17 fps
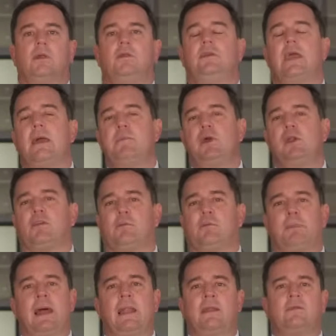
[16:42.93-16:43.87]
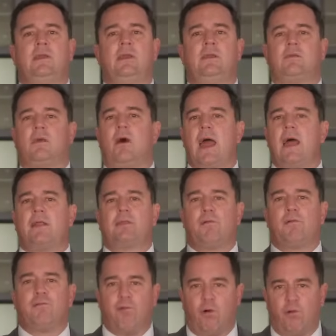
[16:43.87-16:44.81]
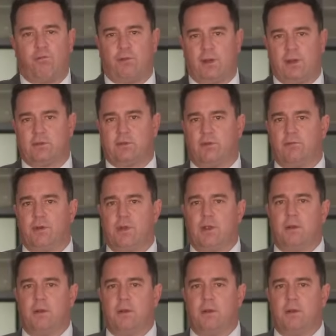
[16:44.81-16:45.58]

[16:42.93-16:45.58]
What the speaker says: DA municipalities are at the forefront of